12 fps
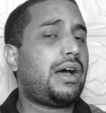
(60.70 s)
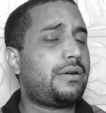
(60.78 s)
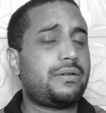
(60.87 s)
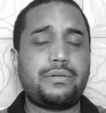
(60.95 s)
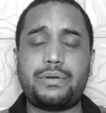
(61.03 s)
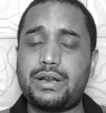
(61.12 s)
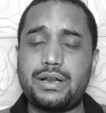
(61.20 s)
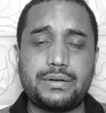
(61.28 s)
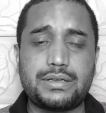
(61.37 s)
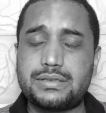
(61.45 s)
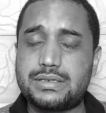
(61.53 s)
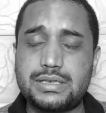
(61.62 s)
I don't know really
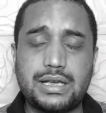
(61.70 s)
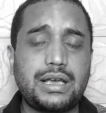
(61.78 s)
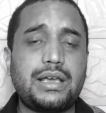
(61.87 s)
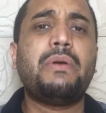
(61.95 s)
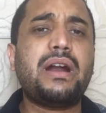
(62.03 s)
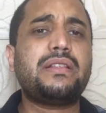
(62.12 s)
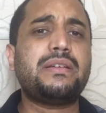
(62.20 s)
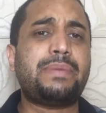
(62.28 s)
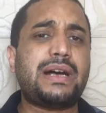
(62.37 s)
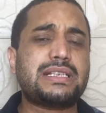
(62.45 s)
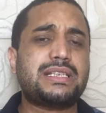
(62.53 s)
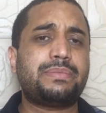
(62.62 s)
what to say. What are the
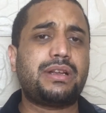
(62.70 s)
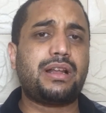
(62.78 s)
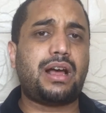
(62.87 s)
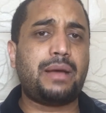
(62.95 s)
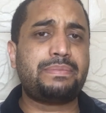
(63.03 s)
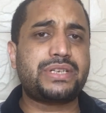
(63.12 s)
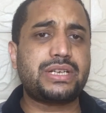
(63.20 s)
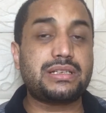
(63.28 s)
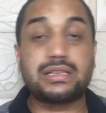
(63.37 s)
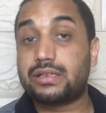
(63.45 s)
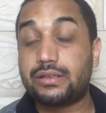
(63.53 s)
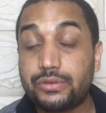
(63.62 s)
possible
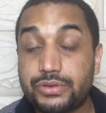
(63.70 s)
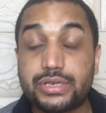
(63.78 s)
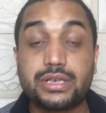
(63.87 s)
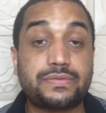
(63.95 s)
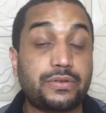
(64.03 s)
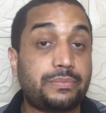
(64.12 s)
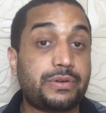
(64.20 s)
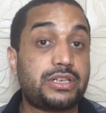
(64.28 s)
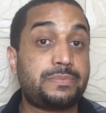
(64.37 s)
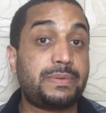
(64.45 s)
options and solutions for the British